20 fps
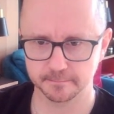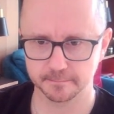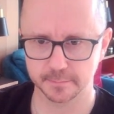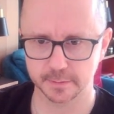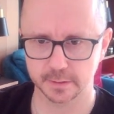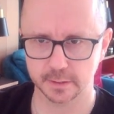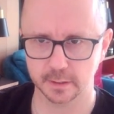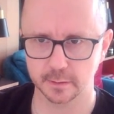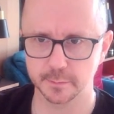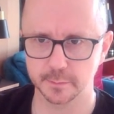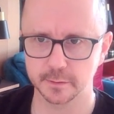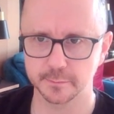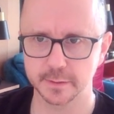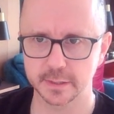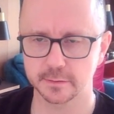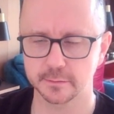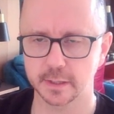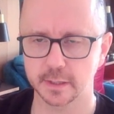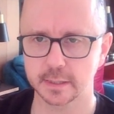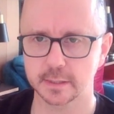So a bit of
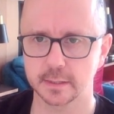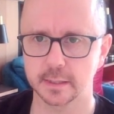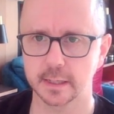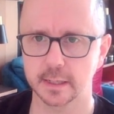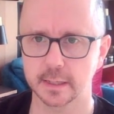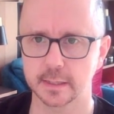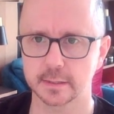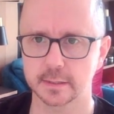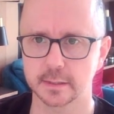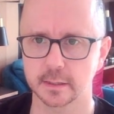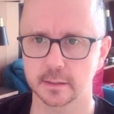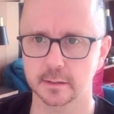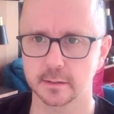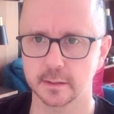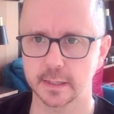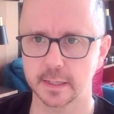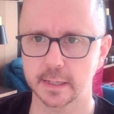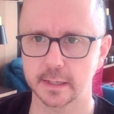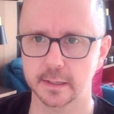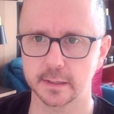misdirection there, because
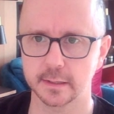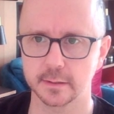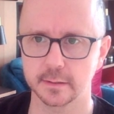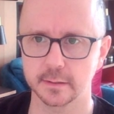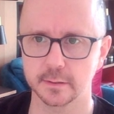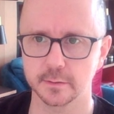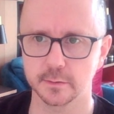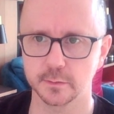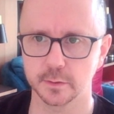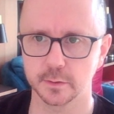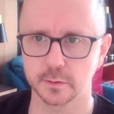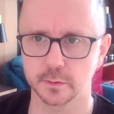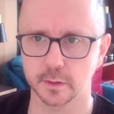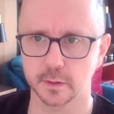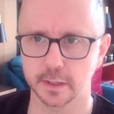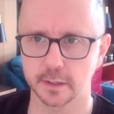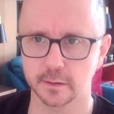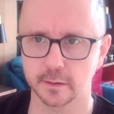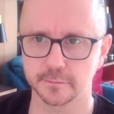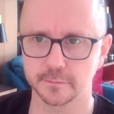declare would
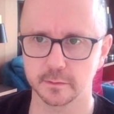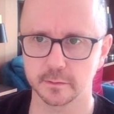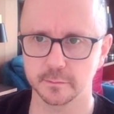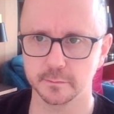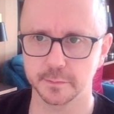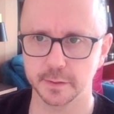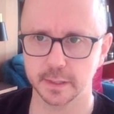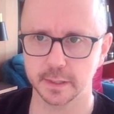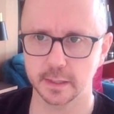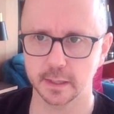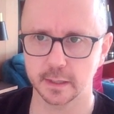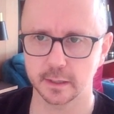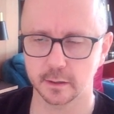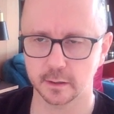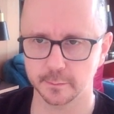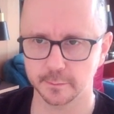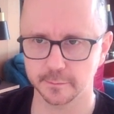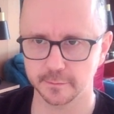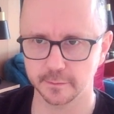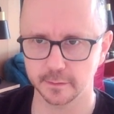quite often be a
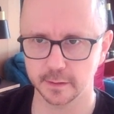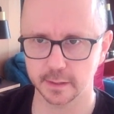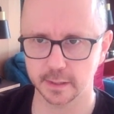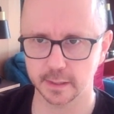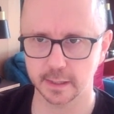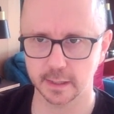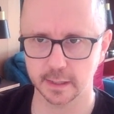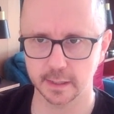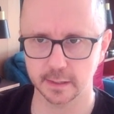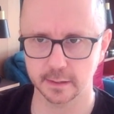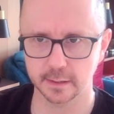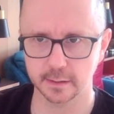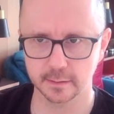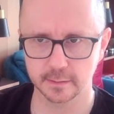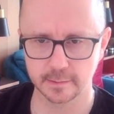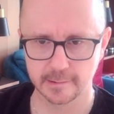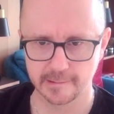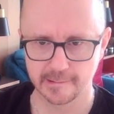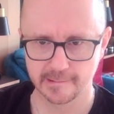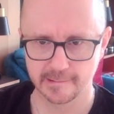homophone indicator.
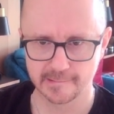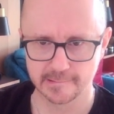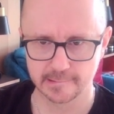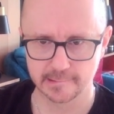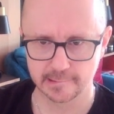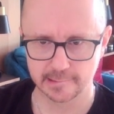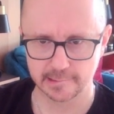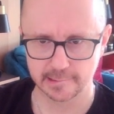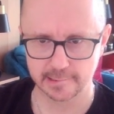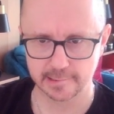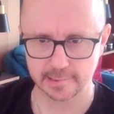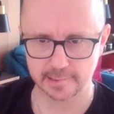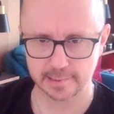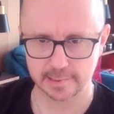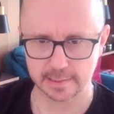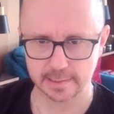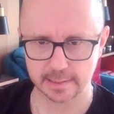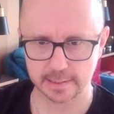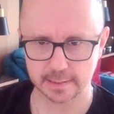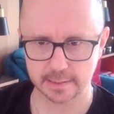
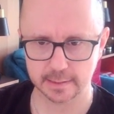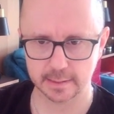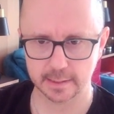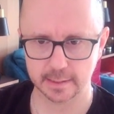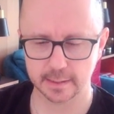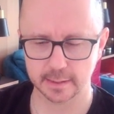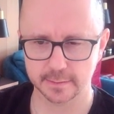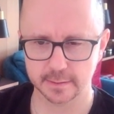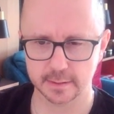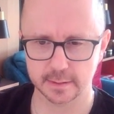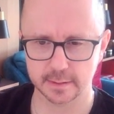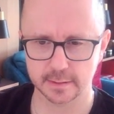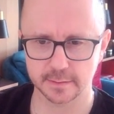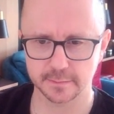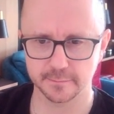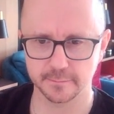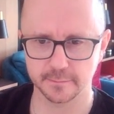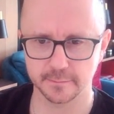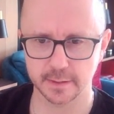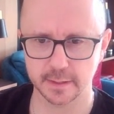Now that gives us
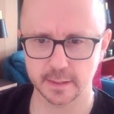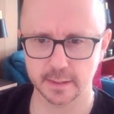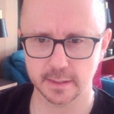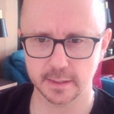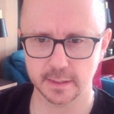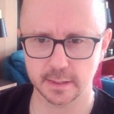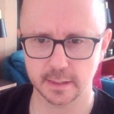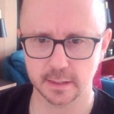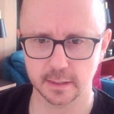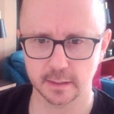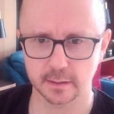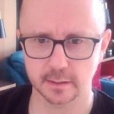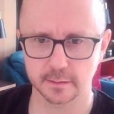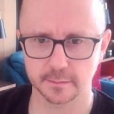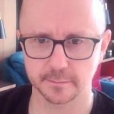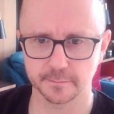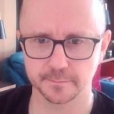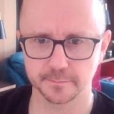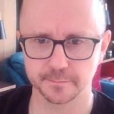V here,